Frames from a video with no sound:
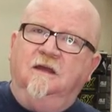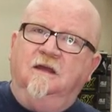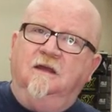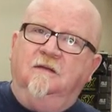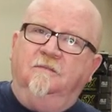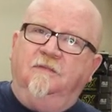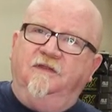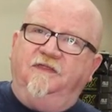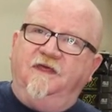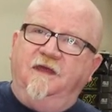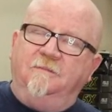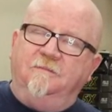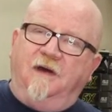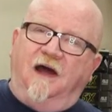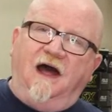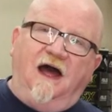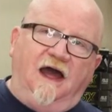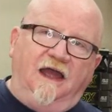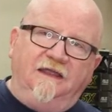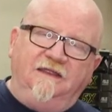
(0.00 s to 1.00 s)
but then
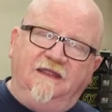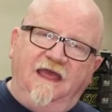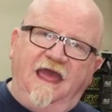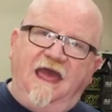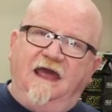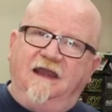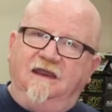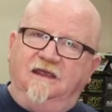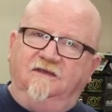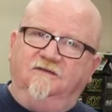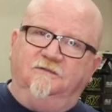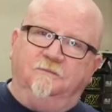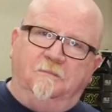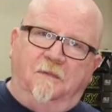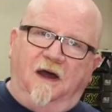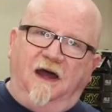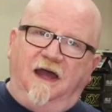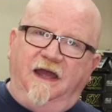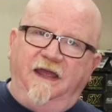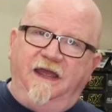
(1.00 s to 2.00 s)
behind that is
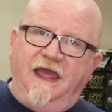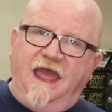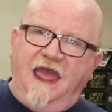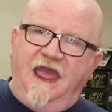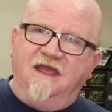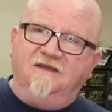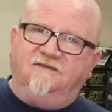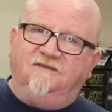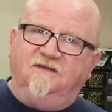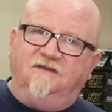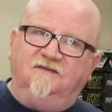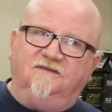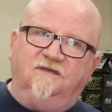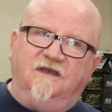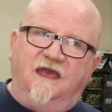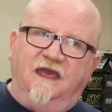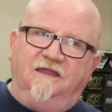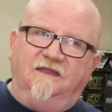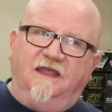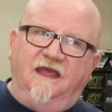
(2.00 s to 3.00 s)
my Asus,
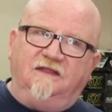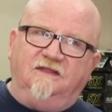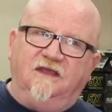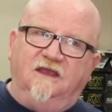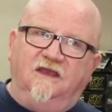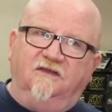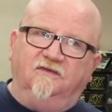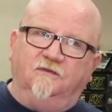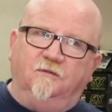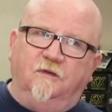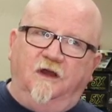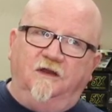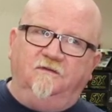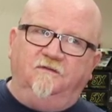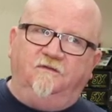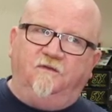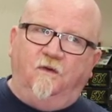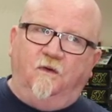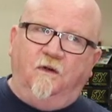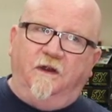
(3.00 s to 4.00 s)
and that thing has run
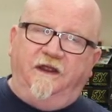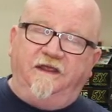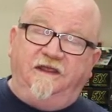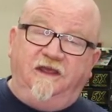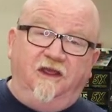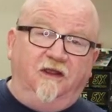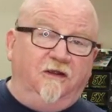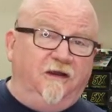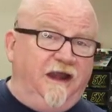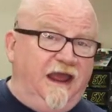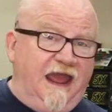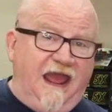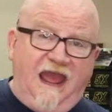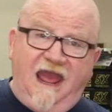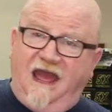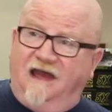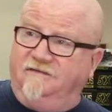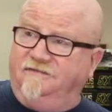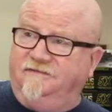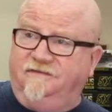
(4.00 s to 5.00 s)
for a year and a
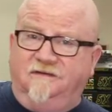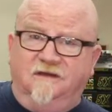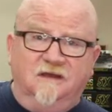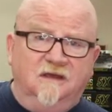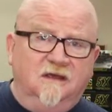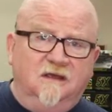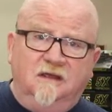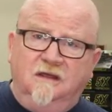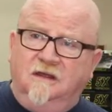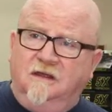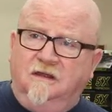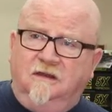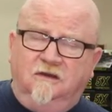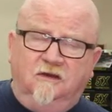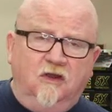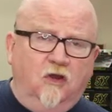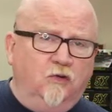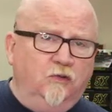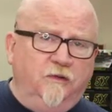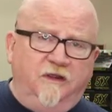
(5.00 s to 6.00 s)
half,
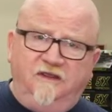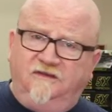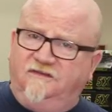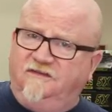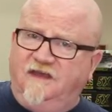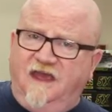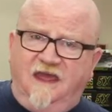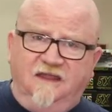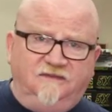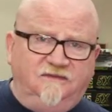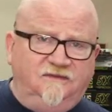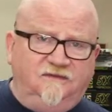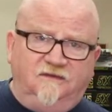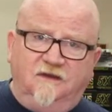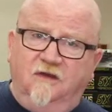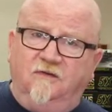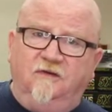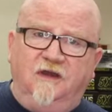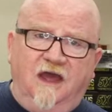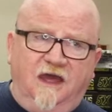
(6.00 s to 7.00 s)
no resets,
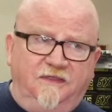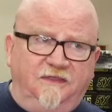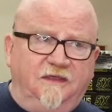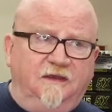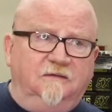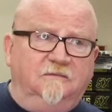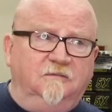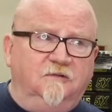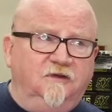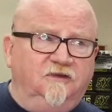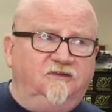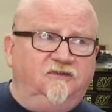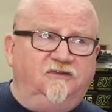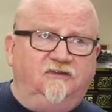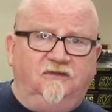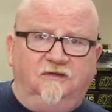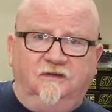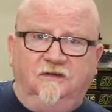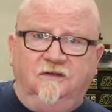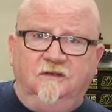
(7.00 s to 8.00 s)
no nothing,
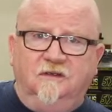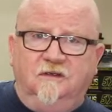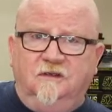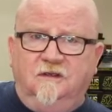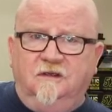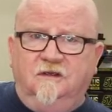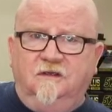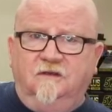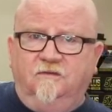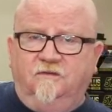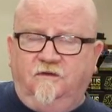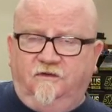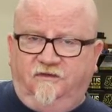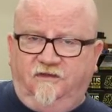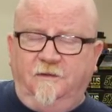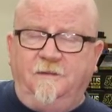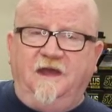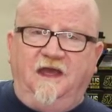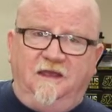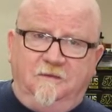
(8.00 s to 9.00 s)
which for
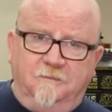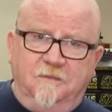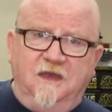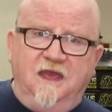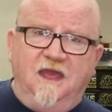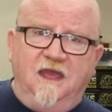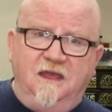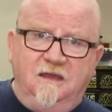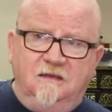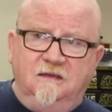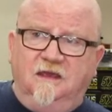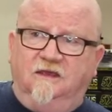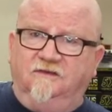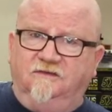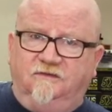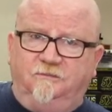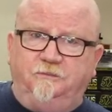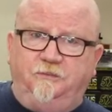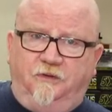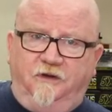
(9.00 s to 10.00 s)
somebody like me
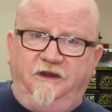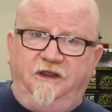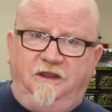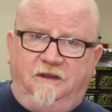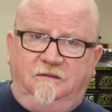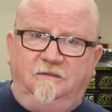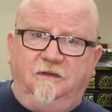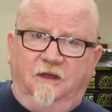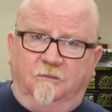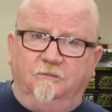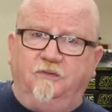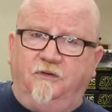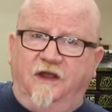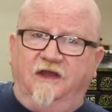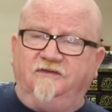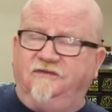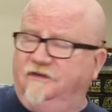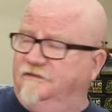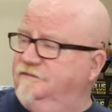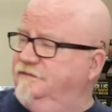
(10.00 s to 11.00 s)
is pretty
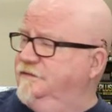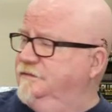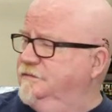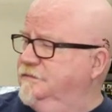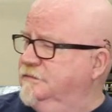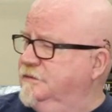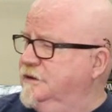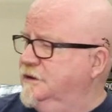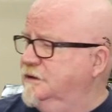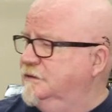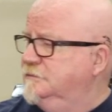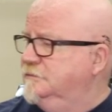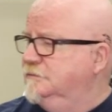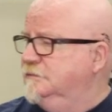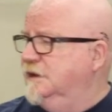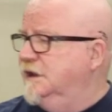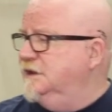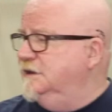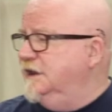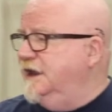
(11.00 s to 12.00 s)
impressive.
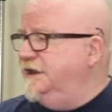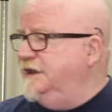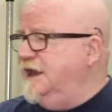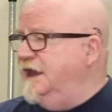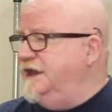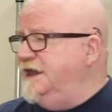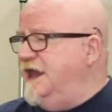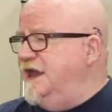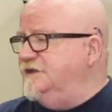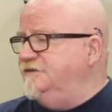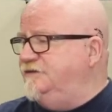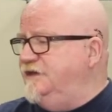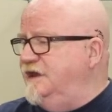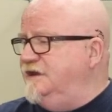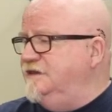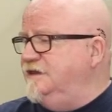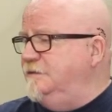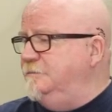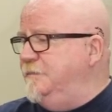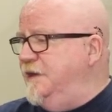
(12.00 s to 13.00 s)
I, I can't say
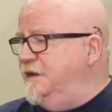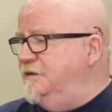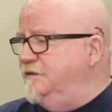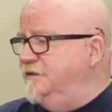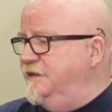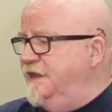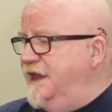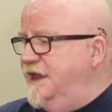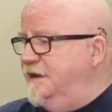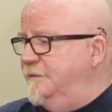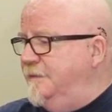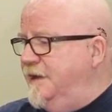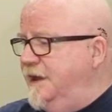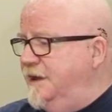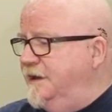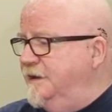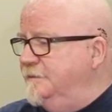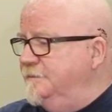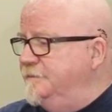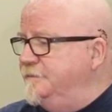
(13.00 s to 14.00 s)
anything better than that
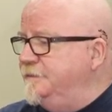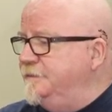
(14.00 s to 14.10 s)
about it.